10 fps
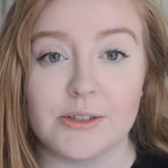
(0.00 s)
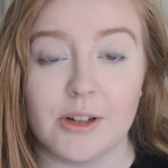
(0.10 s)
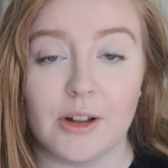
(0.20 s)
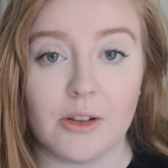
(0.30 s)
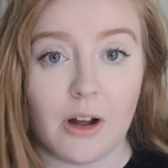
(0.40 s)

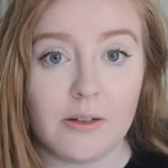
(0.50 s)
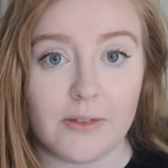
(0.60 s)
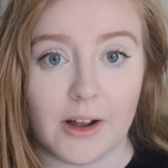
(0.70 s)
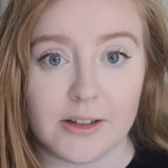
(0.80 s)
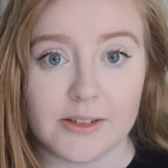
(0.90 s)
a lot of
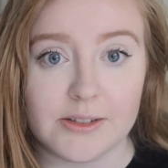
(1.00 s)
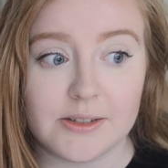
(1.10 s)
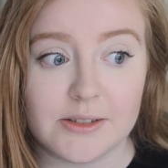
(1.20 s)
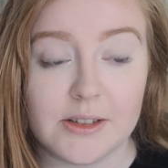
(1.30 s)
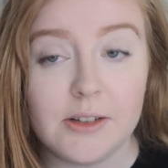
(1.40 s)

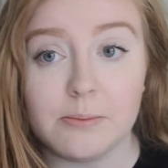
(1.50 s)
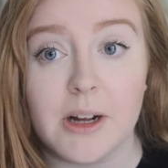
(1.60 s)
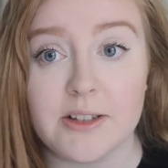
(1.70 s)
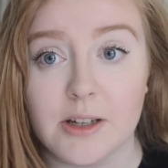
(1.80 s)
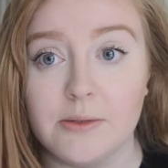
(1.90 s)
us, even
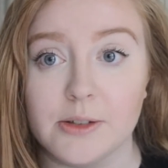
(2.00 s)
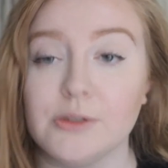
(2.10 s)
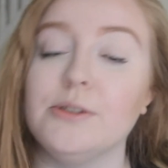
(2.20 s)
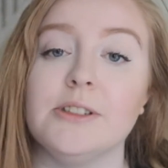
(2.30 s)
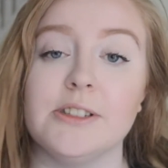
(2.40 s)
myself
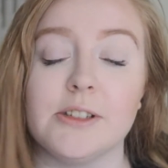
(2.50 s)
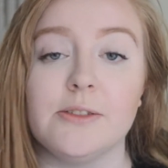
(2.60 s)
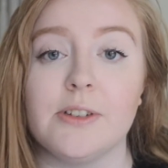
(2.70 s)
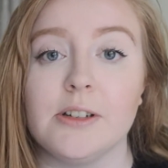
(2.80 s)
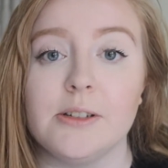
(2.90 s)
included until
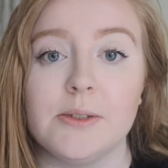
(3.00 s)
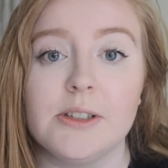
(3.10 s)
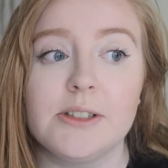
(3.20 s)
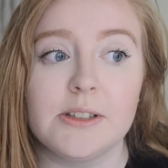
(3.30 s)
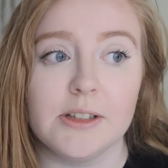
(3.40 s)
fairly
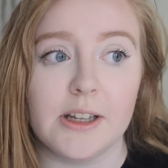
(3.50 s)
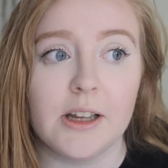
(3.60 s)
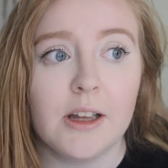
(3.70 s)
recently,